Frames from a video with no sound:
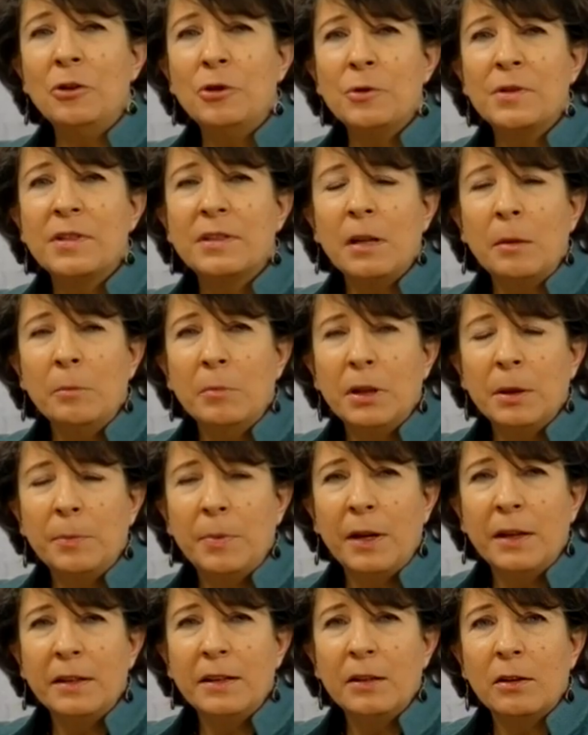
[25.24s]
did you stumble
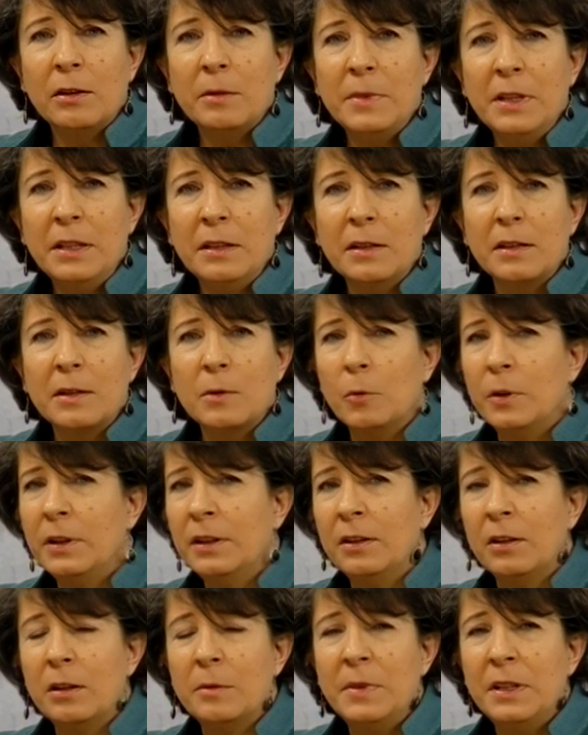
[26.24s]
upon the Armenians? When
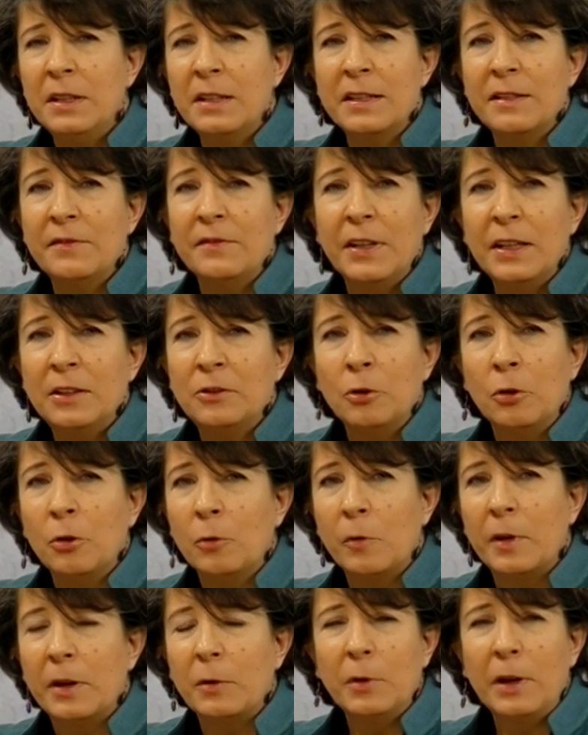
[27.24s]
did Armenians invade
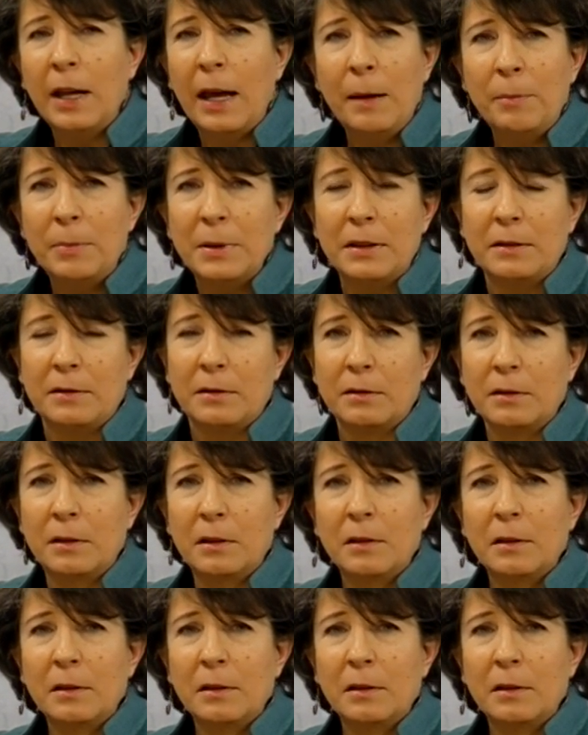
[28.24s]
Norway? What happened?